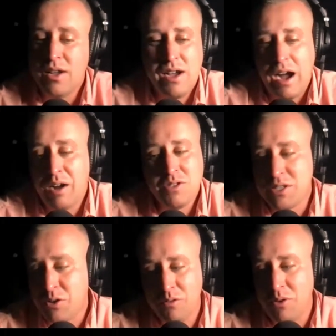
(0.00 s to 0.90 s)
I was
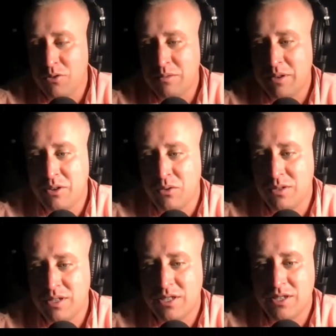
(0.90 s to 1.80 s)
told the ultimate
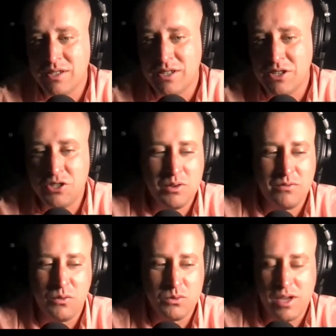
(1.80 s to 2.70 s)
goal is to do it
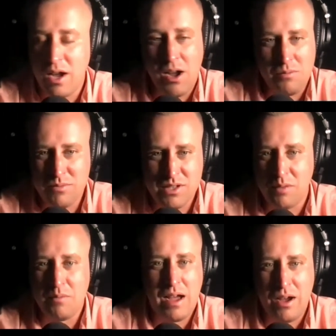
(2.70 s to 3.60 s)
full time
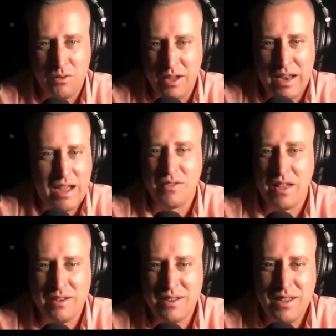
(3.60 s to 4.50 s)
somehow and have
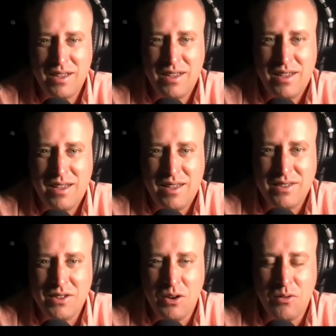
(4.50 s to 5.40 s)
that,
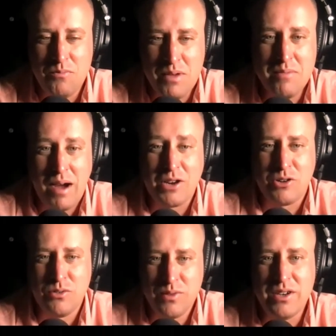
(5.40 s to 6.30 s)
be my
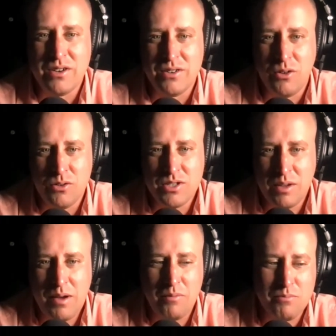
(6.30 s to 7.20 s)
career, or
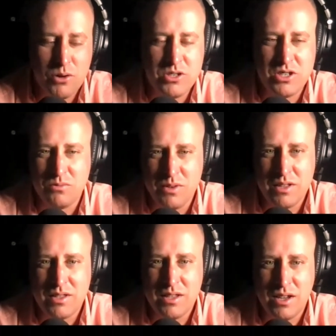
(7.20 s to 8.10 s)
somehow merge it
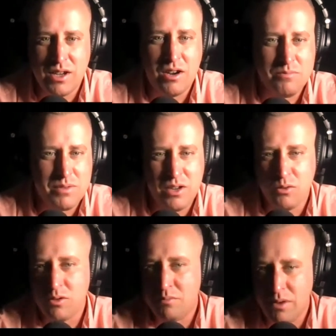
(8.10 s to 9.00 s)
with a company
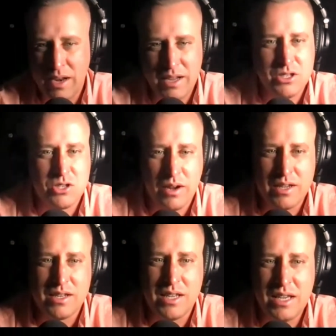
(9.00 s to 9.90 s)
or a brand so I
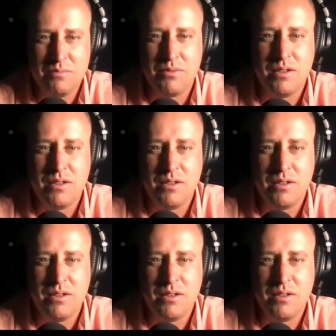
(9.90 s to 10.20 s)
could keep,